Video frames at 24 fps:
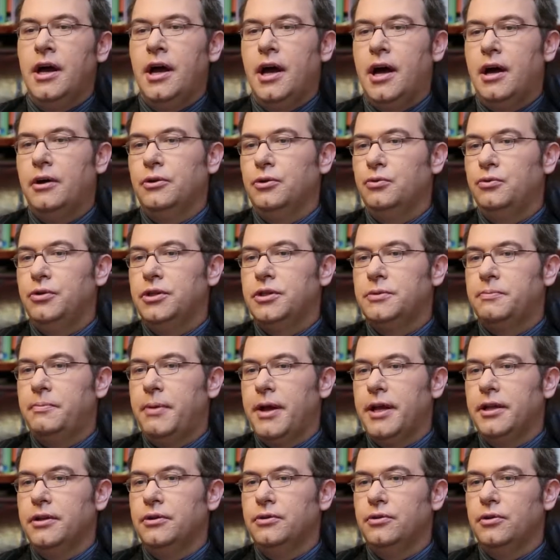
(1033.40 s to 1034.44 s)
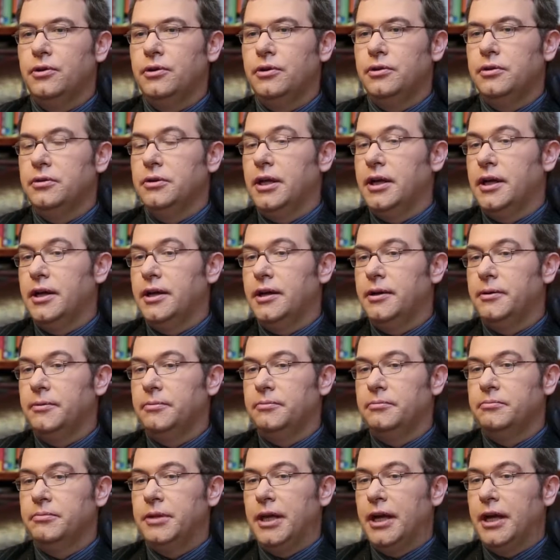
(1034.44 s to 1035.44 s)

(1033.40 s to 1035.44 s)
how do we spend on